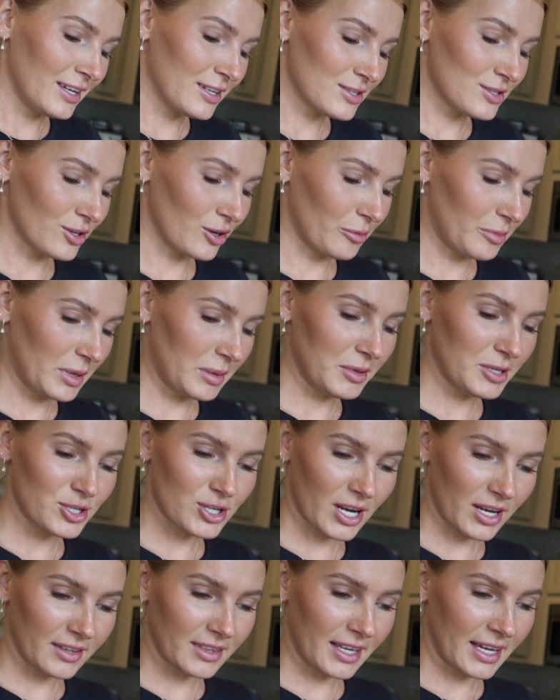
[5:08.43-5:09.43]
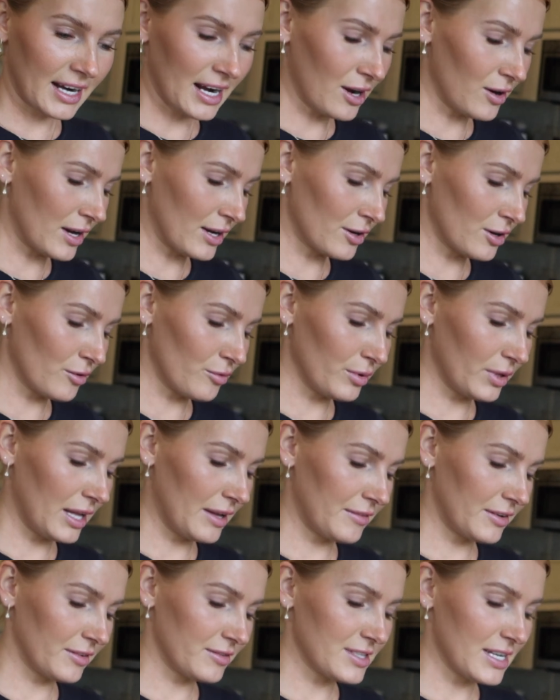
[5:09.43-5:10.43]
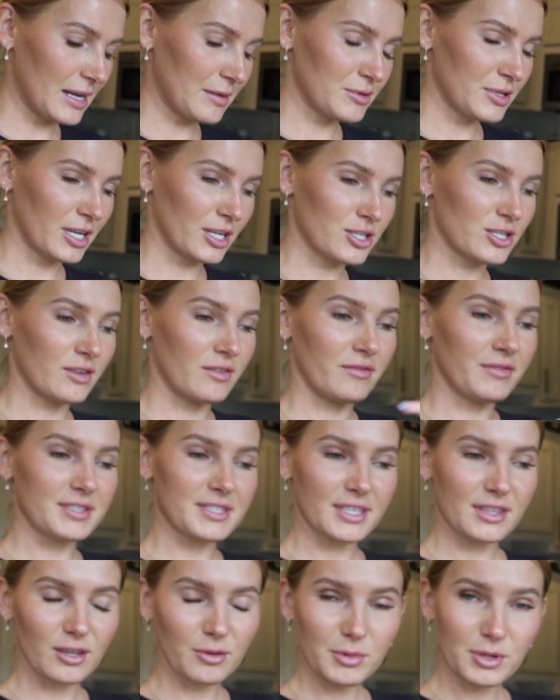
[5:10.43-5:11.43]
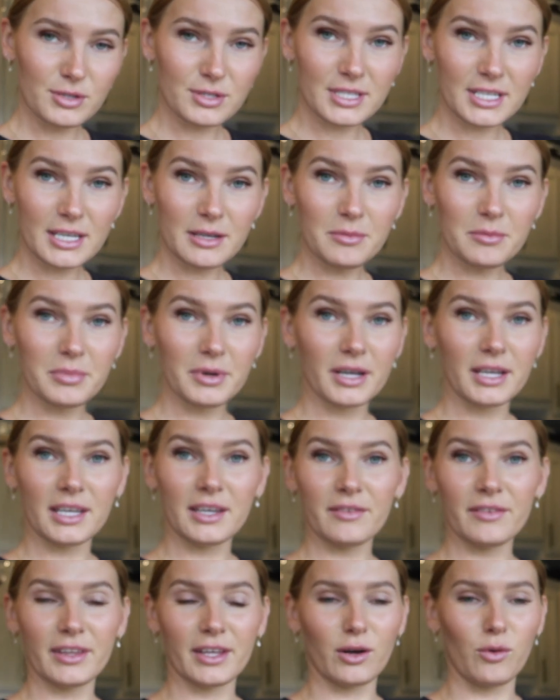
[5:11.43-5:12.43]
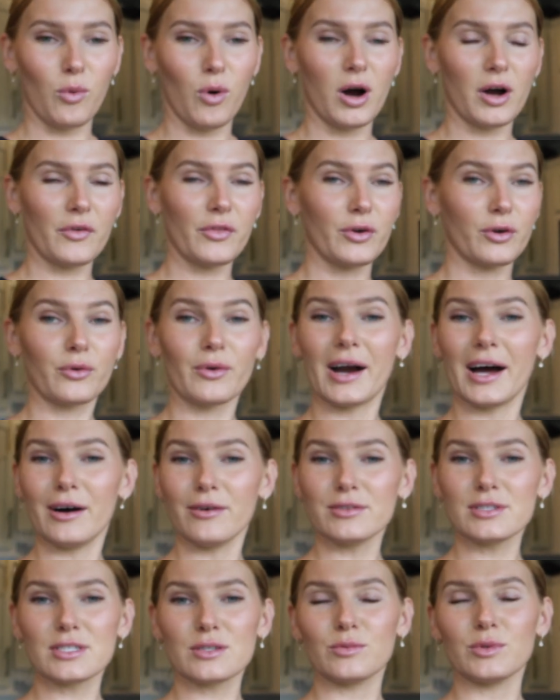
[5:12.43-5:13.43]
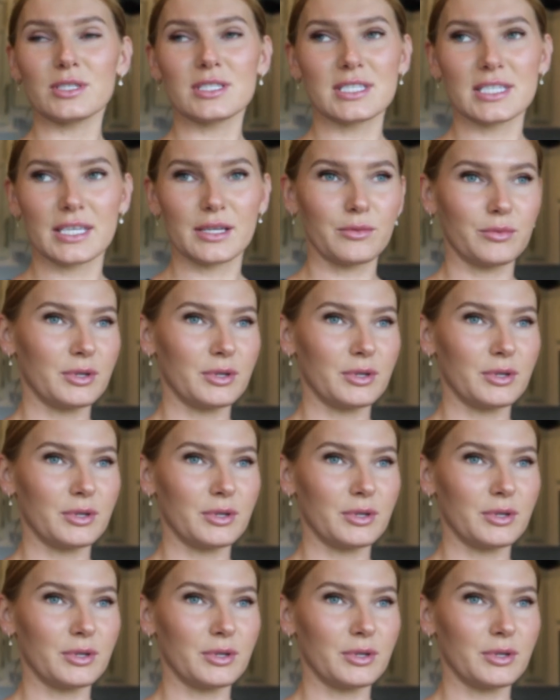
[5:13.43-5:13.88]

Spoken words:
So maybe check that out. I don't know if we'll have enough time to actually visit the museum, but even like walk the grounds, we'll see.